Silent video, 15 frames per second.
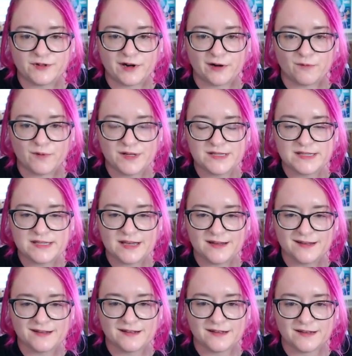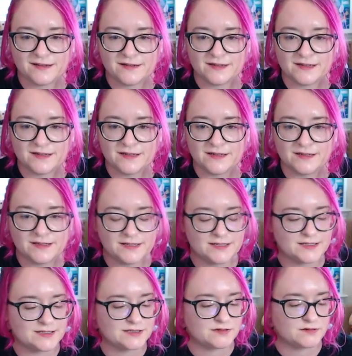art ones yet.
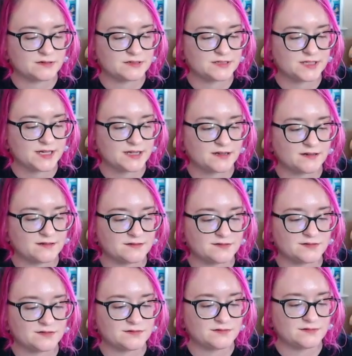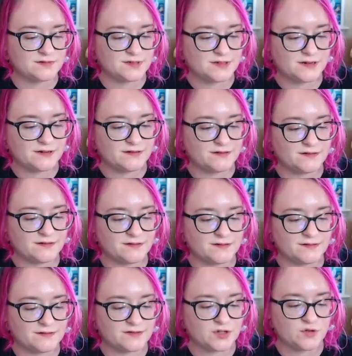So there's like
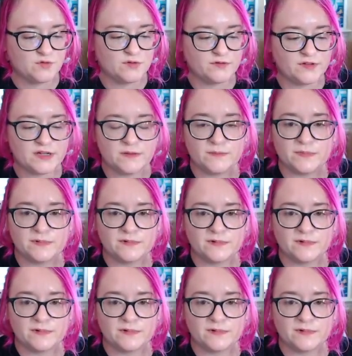2 of him.